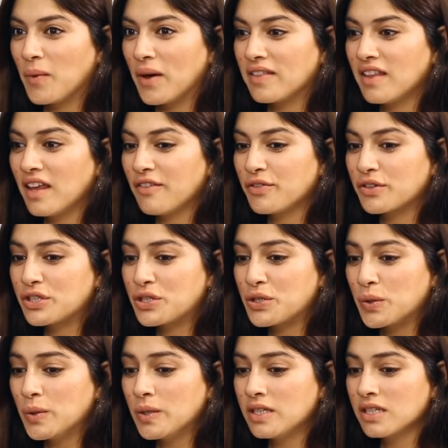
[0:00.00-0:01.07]
I went there for
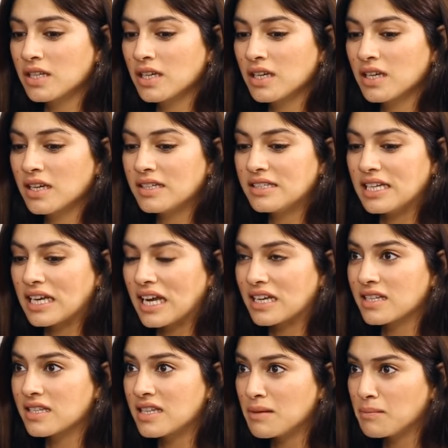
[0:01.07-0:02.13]
shoot, didn't
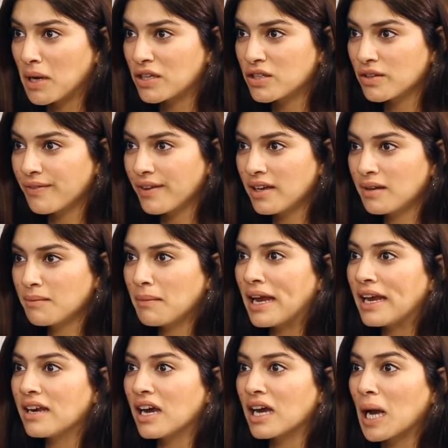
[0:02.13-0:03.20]
get to see much of it,
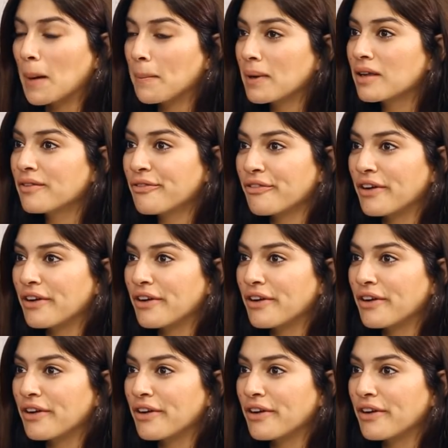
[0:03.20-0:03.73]
made a couple of